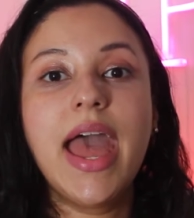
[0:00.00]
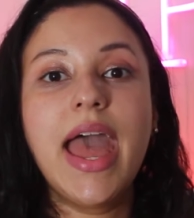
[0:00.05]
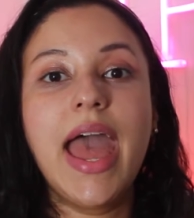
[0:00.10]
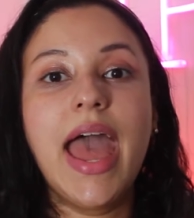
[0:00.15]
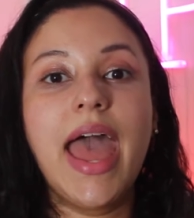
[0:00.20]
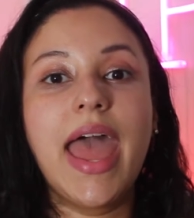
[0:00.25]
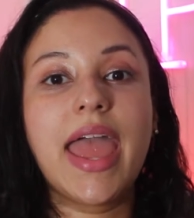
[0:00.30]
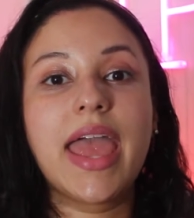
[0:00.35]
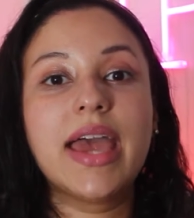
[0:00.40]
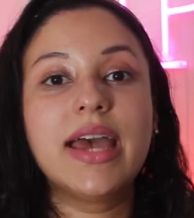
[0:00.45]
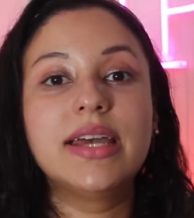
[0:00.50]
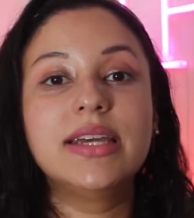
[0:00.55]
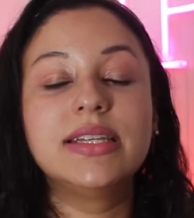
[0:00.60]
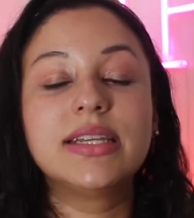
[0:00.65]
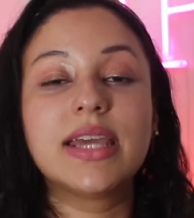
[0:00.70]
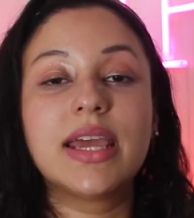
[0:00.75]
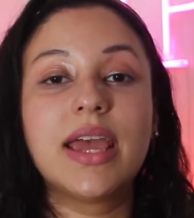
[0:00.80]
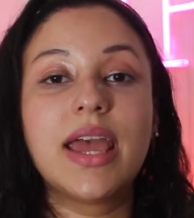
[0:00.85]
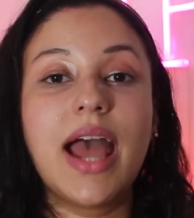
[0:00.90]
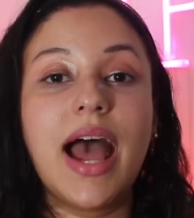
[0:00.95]

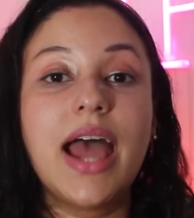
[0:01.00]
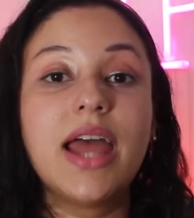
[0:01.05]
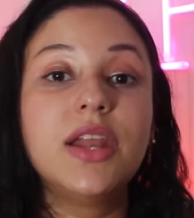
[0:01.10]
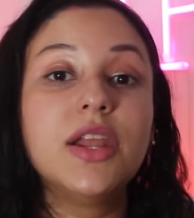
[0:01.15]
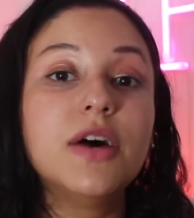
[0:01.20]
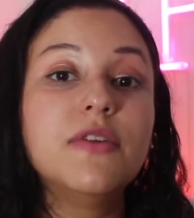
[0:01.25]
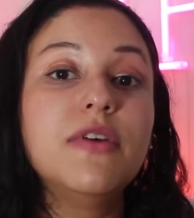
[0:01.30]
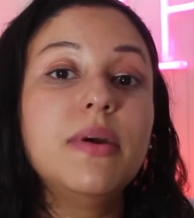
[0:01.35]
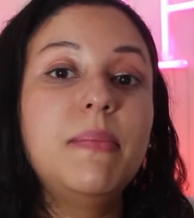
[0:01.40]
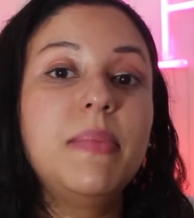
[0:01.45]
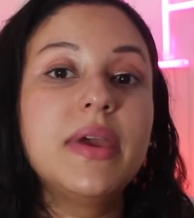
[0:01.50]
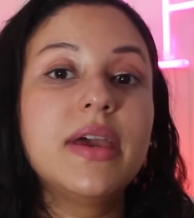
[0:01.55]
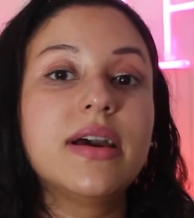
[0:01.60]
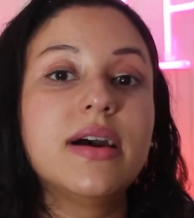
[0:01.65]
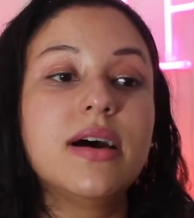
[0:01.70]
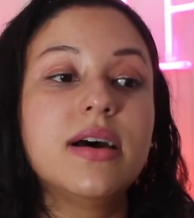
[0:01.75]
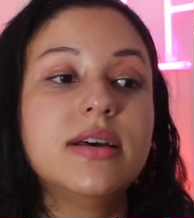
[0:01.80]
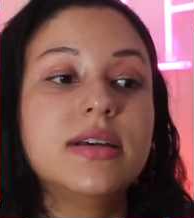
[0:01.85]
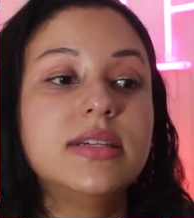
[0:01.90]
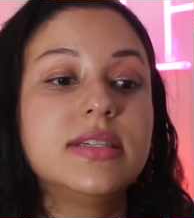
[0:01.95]
And I love it
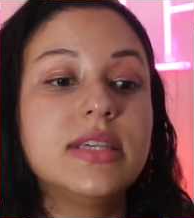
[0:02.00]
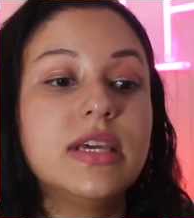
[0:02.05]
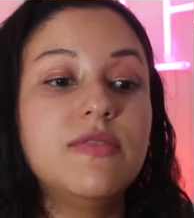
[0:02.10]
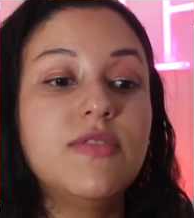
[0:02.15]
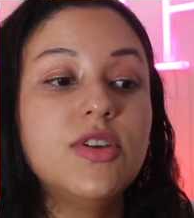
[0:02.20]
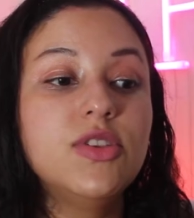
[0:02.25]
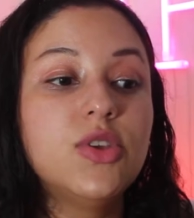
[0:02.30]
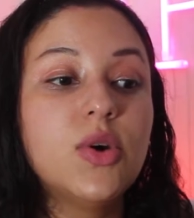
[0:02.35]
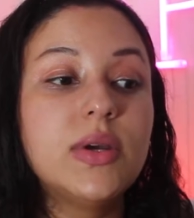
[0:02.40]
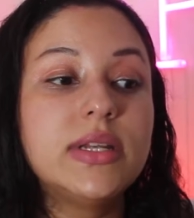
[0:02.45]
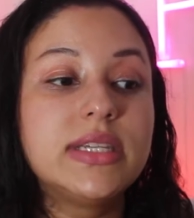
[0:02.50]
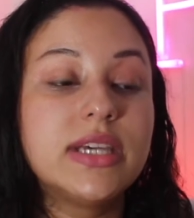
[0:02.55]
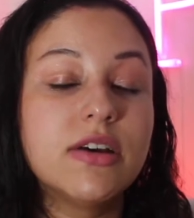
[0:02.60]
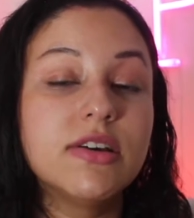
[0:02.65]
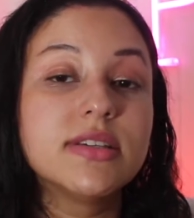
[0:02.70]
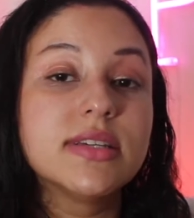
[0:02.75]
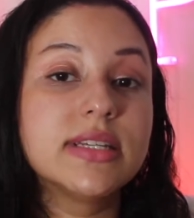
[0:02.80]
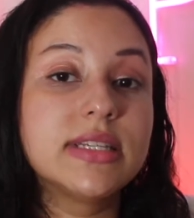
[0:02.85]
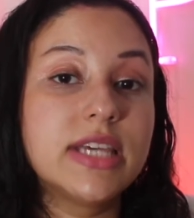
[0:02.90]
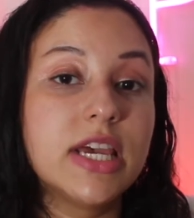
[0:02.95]
because even though it
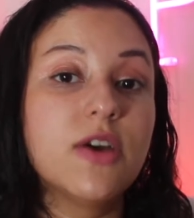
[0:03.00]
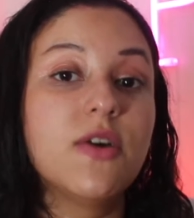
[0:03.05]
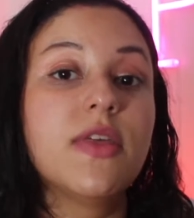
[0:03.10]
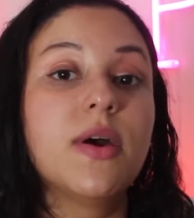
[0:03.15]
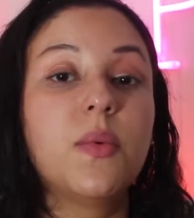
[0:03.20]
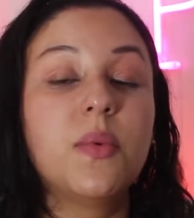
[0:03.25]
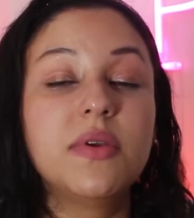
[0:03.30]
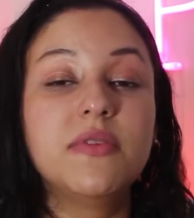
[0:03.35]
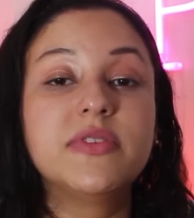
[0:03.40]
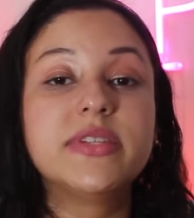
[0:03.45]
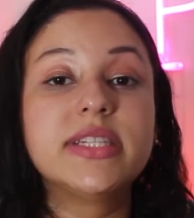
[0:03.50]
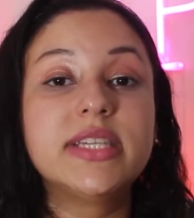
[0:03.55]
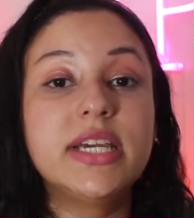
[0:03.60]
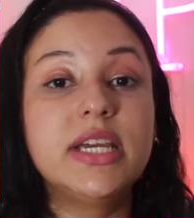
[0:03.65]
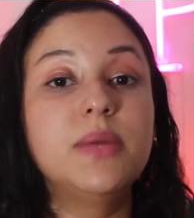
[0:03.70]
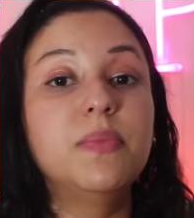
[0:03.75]
tells a tale that we've seen